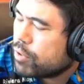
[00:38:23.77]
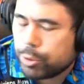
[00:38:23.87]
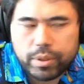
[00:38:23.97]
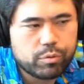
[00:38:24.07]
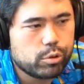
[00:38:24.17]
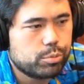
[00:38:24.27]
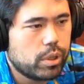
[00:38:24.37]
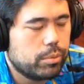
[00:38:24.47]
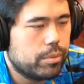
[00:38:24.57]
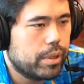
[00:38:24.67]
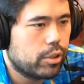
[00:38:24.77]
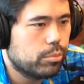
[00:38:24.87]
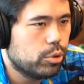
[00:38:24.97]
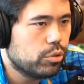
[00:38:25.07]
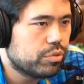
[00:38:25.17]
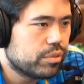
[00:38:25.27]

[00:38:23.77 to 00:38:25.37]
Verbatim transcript: bishop f4 is probably a better move.